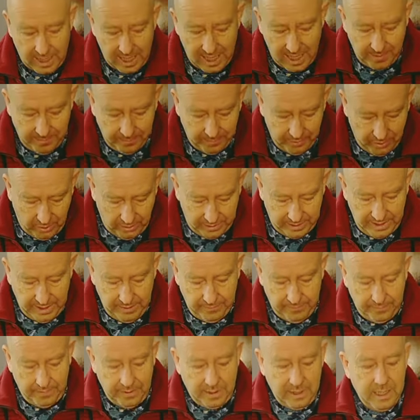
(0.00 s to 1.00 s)
I'm
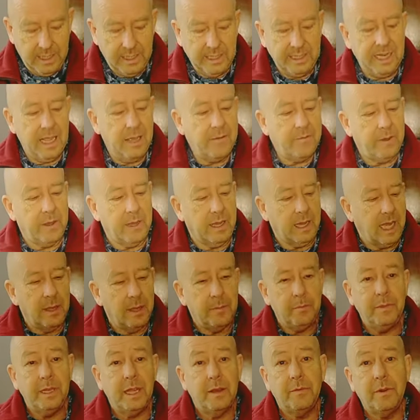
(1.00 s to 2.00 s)

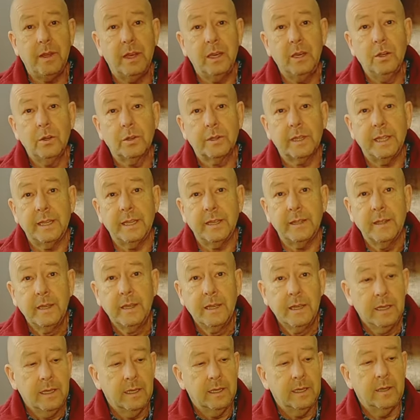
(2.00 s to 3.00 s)
never looking
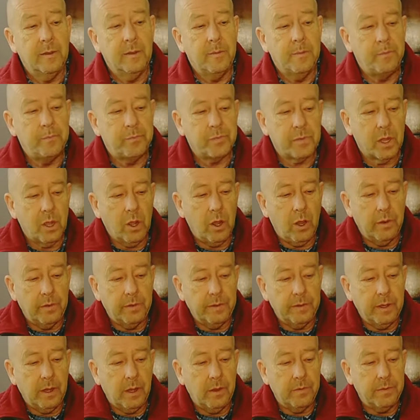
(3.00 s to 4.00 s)

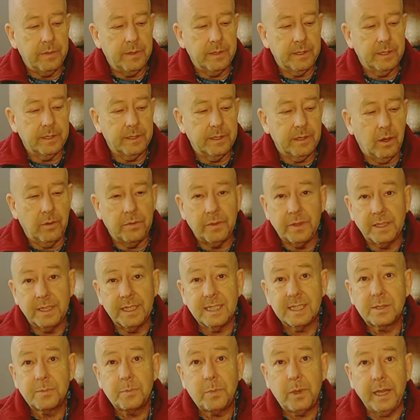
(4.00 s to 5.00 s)
on the
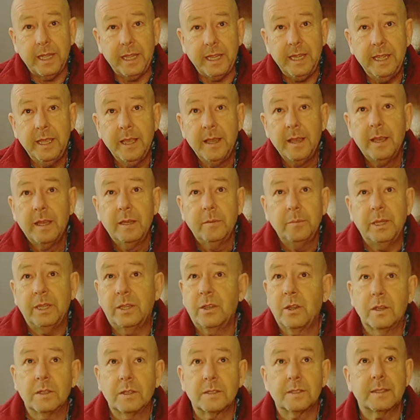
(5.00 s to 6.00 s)
display,
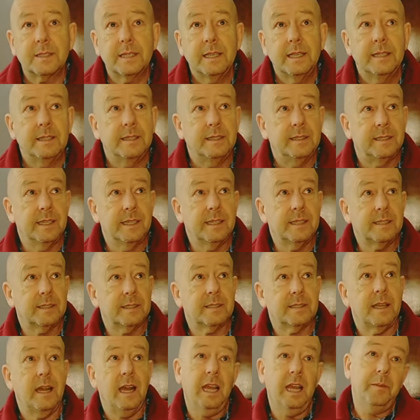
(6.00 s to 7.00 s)
because
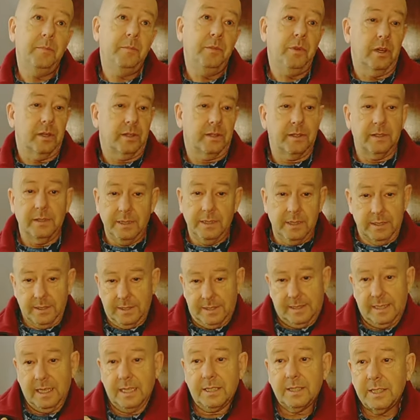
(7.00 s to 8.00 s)
this, I'm not
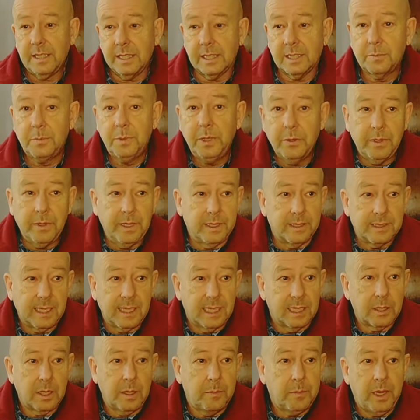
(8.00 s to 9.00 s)
such an experienced
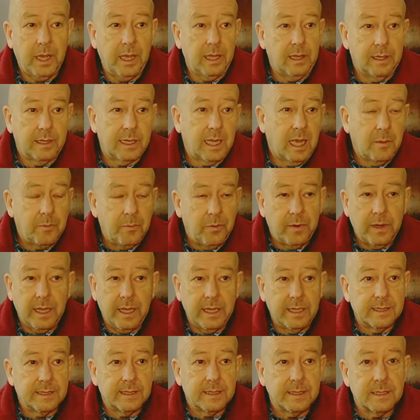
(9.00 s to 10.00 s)
pilot, I'm
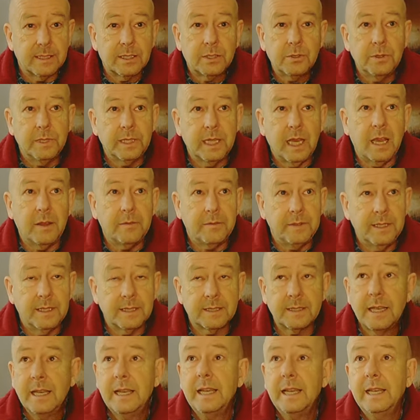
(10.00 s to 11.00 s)
flying since 2.5
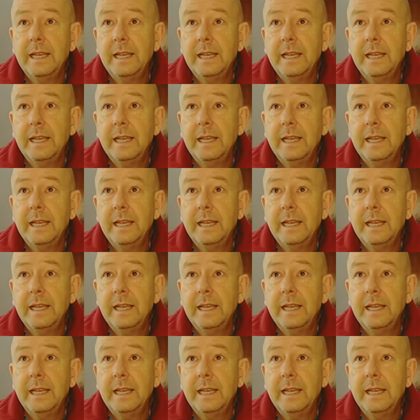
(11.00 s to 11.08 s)
years.